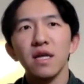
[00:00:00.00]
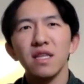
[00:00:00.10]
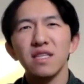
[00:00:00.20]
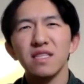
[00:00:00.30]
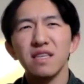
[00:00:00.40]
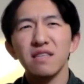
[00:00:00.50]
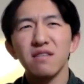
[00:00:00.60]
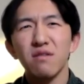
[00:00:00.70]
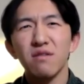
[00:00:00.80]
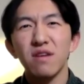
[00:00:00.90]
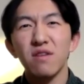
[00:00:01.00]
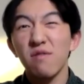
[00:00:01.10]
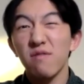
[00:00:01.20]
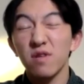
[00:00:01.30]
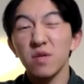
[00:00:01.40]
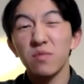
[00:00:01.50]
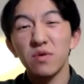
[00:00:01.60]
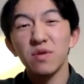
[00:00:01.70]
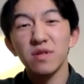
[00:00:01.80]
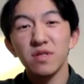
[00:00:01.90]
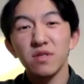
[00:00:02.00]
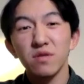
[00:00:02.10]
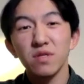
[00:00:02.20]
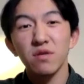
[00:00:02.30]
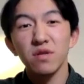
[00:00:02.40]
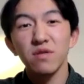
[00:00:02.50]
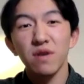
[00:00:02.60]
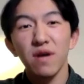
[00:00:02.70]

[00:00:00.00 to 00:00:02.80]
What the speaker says: these things are irreversible to a certain degree,